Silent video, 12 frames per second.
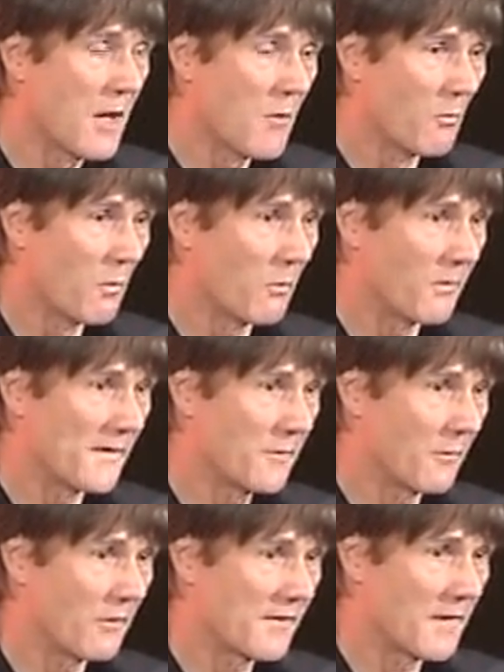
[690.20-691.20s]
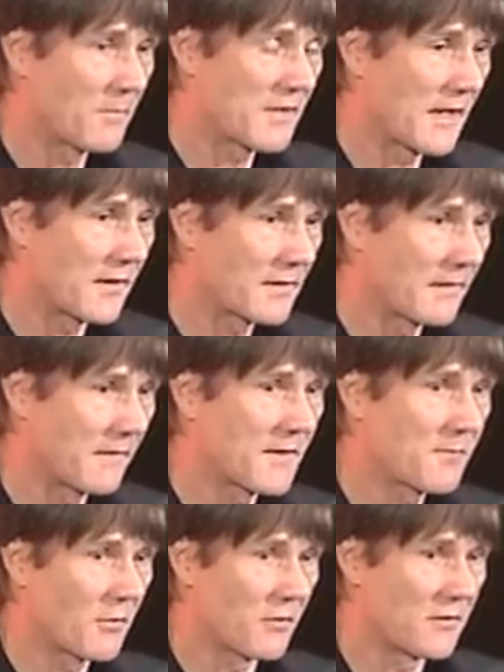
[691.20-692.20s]
What we saw as the potential of this
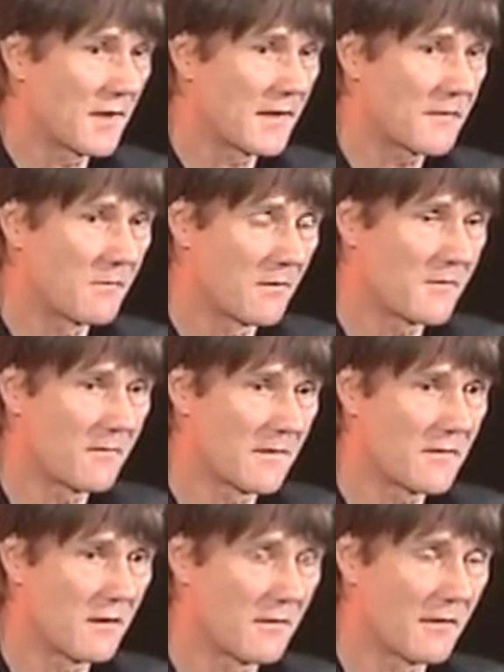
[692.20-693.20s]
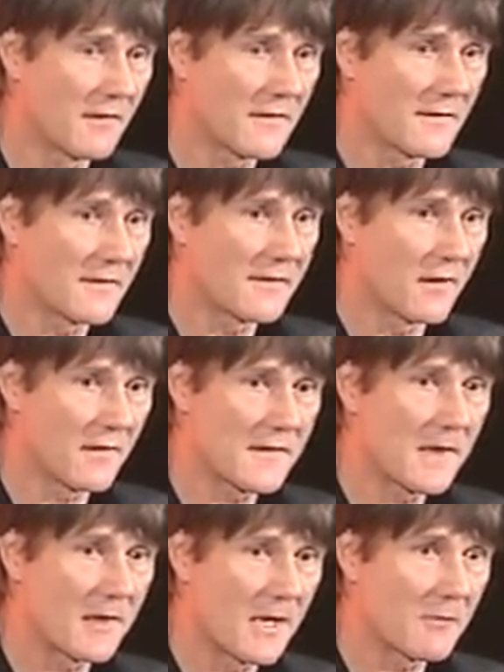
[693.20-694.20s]
project was for the students to start to
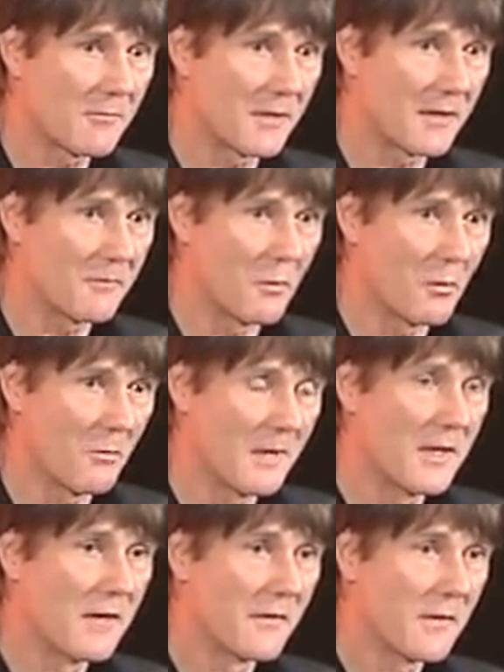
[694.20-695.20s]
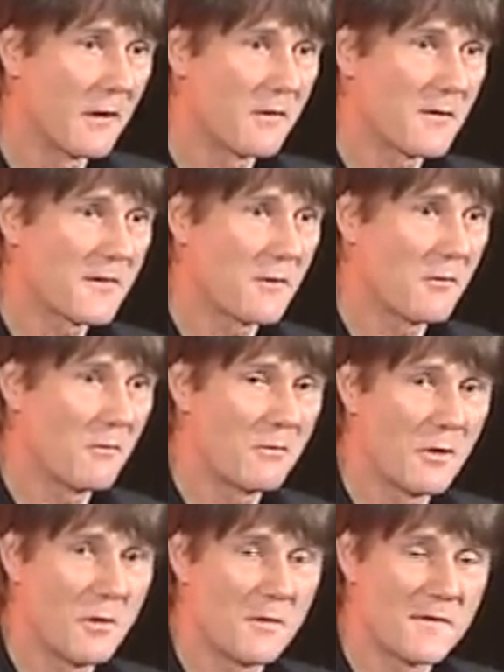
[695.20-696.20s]
collaborate more. Those who
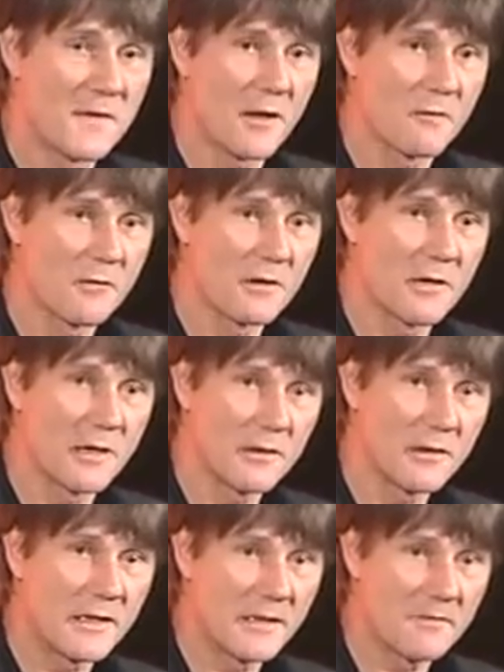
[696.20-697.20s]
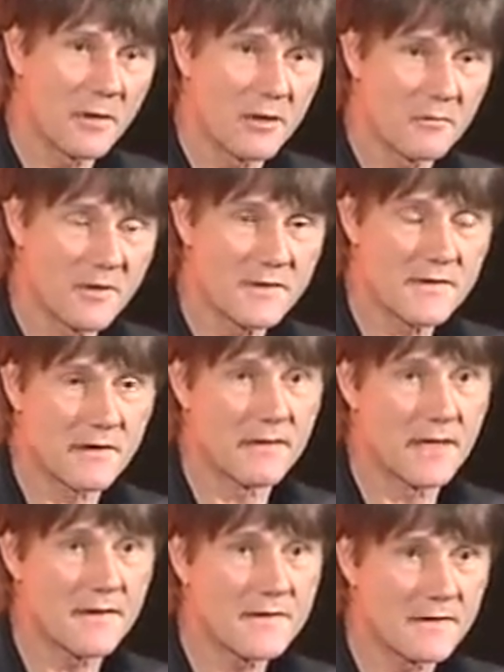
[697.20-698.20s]
used our online learning environment and the
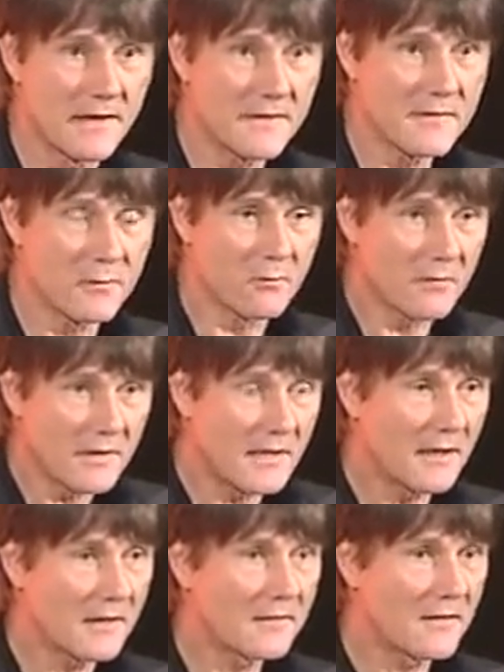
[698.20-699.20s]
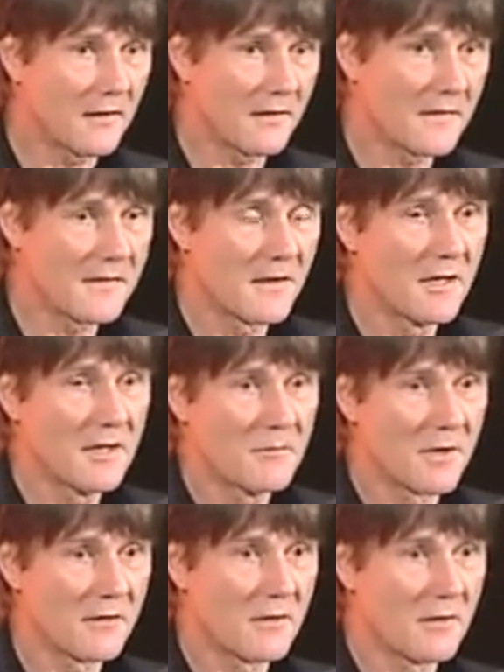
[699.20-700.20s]
internet already had that,
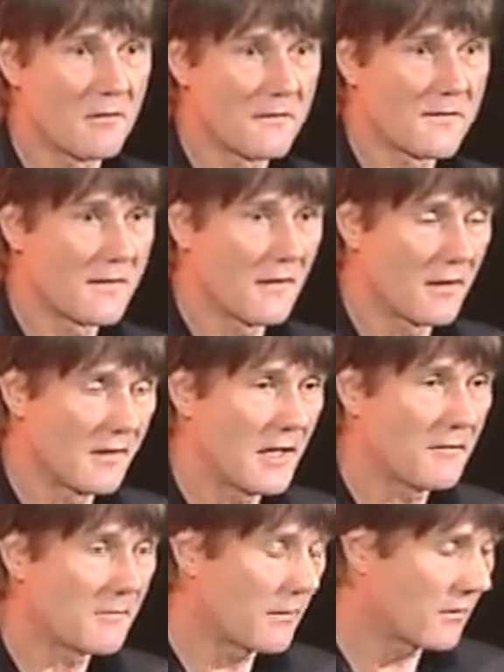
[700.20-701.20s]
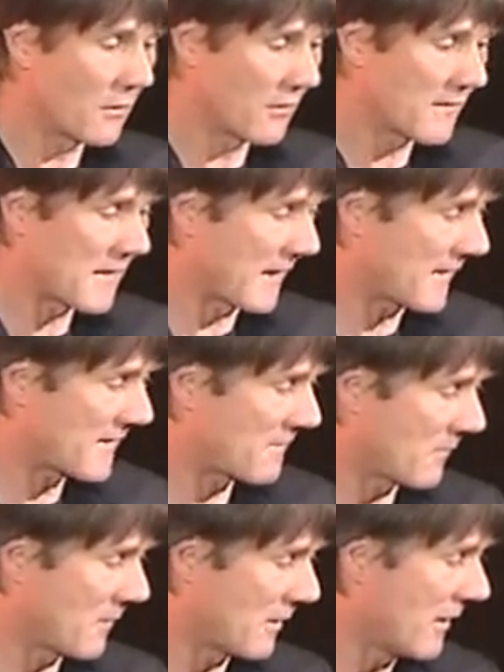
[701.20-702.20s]
but those in the African context
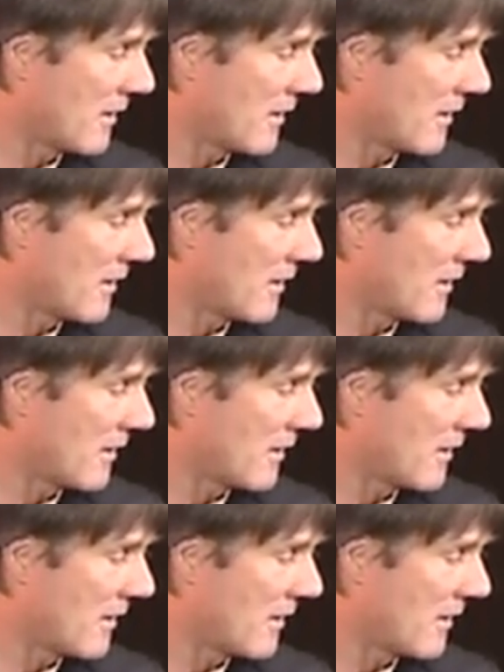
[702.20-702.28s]
were